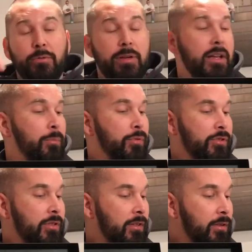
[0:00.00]
I really
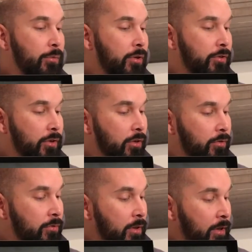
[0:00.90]
appreciate. It
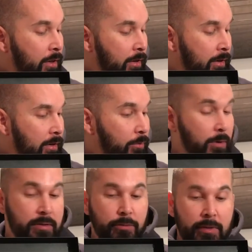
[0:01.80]

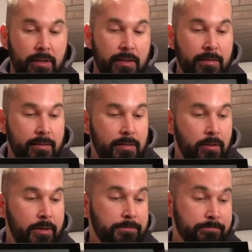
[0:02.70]
wasn't really
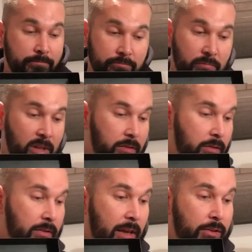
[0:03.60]
necessary.
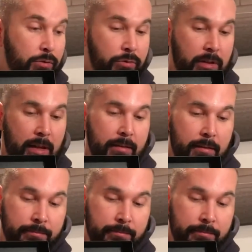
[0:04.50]
So thank you for that.